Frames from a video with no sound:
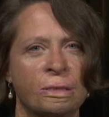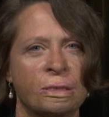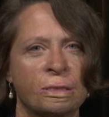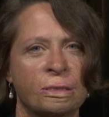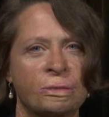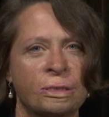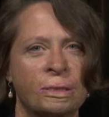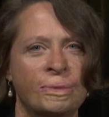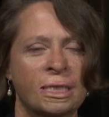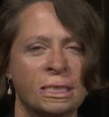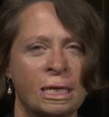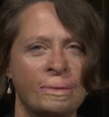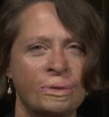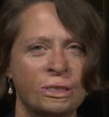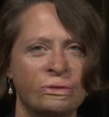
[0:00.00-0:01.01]
So some
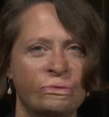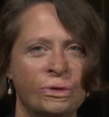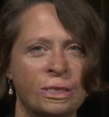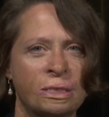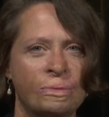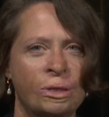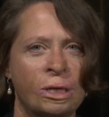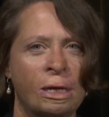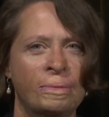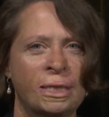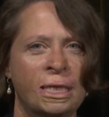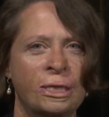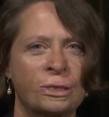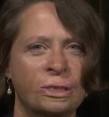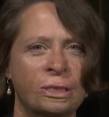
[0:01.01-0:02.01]
examples of reasonable
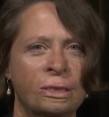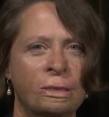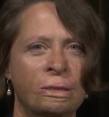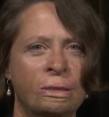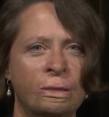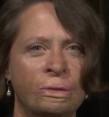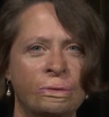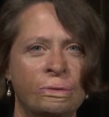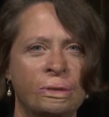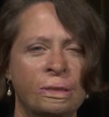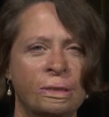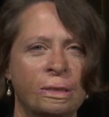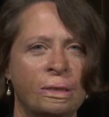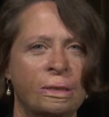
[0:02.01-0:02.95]
accommodation include